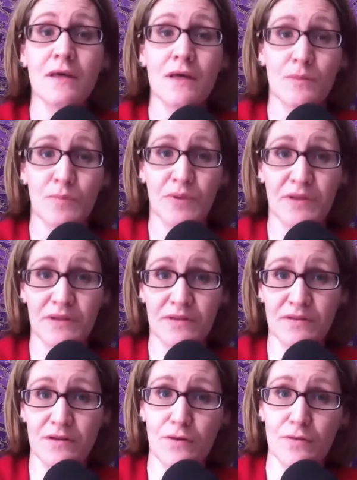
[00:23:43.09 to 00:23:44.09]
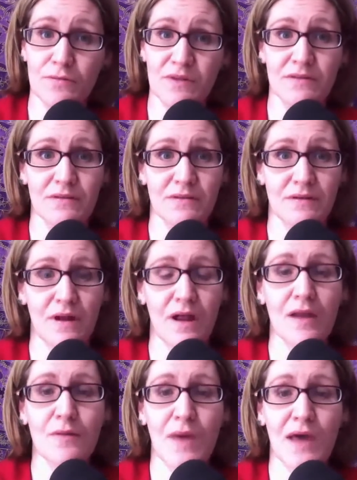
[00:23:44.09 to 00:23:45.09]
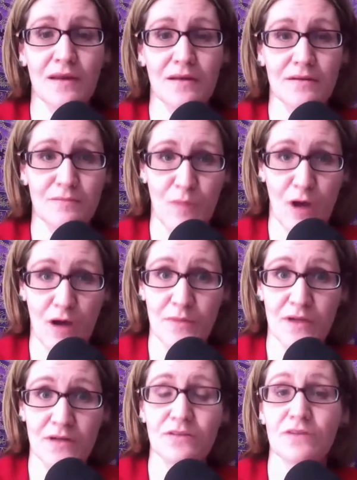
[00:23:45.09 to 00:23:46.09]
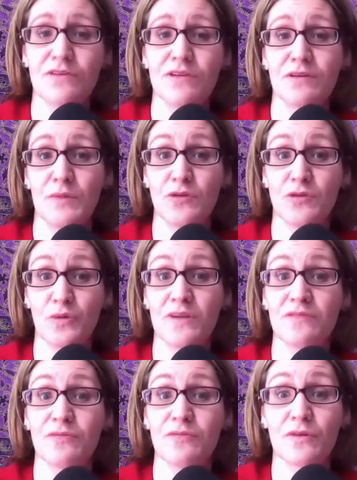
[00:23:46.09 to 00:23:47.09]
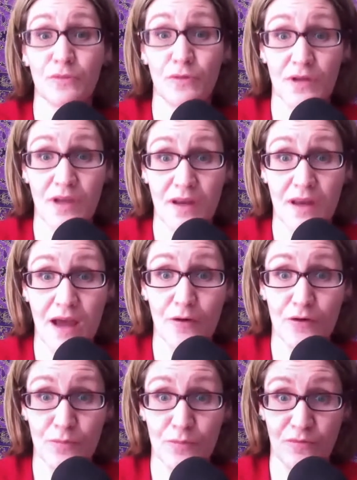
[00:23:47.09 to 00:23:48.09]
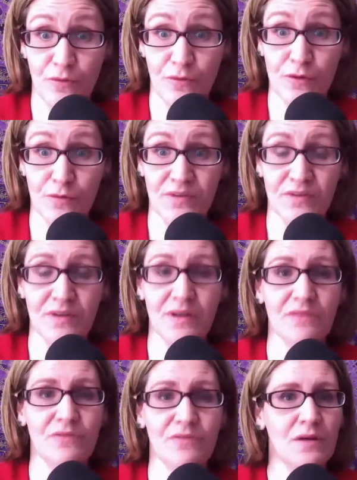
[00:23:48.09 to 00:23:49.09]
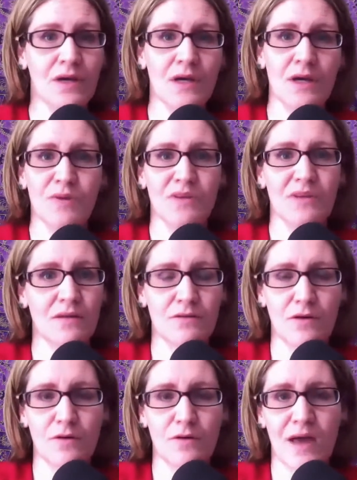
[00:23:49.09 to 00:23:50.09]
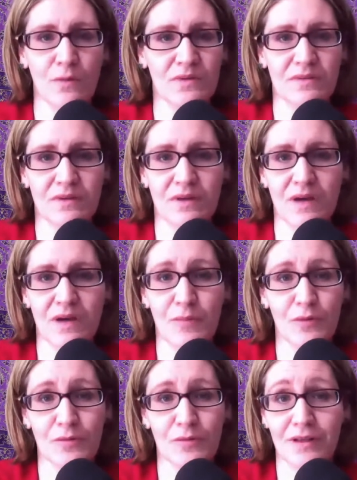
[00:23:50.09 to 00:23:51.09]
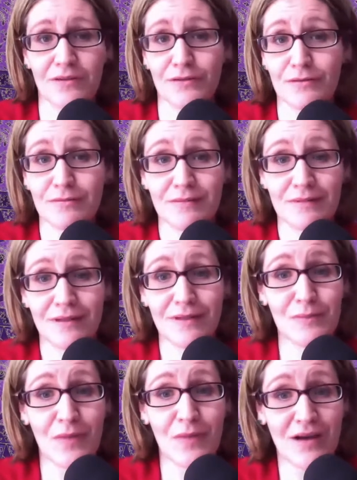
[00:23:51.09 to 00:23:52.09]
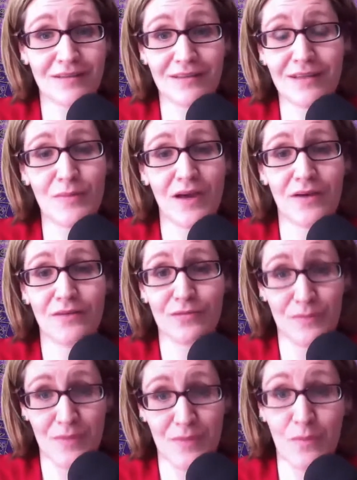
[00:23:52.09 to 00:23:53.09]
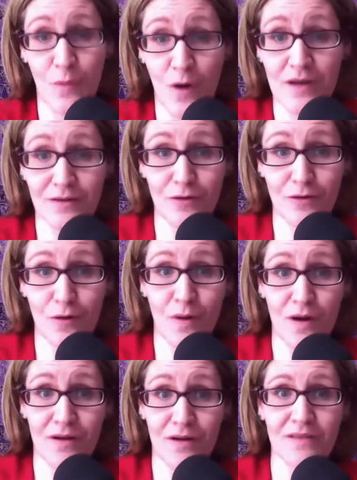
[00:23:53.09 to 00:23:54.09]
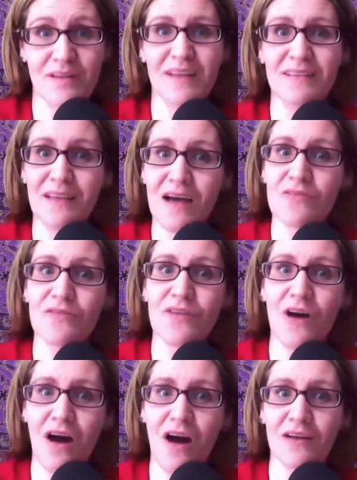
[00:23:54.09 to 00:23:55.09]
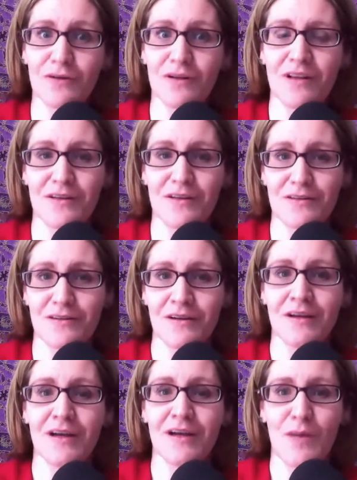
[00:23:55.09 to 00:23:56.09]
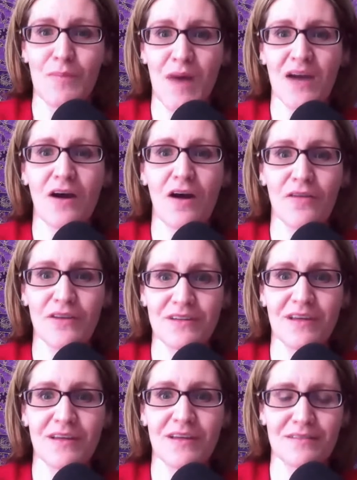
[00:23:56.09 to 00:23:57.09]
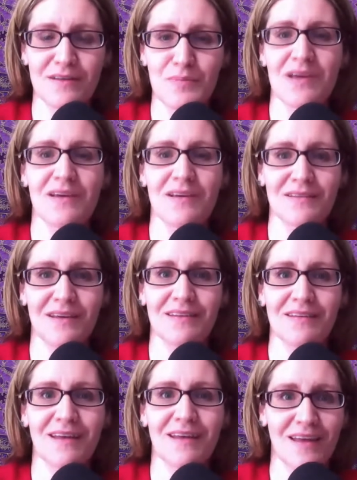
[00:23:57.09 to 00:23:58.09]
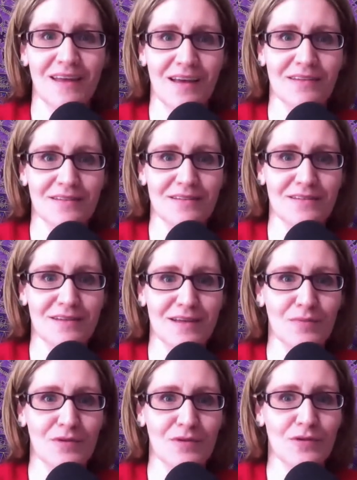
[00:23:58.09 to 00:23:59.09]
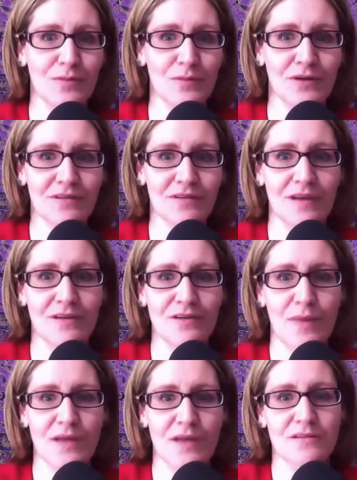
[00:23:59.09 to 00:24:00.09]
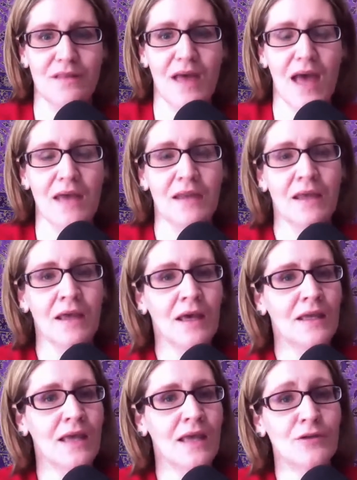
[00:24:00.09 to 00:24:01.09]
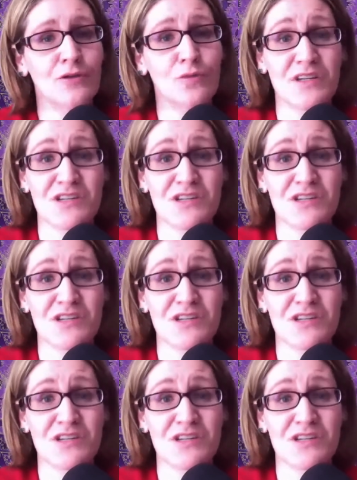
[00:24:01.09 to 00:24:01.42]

please note, this isn't an automated service. It'll be 24 to 48 hours before you receive it. But then, you know, that was a couple cluttered inbox emails from them wanting to know where it is. And I love the audio clutter about all the dings and pings. I think that's an excellent tip, so I'm super excited you mentioned that. Now, do you want to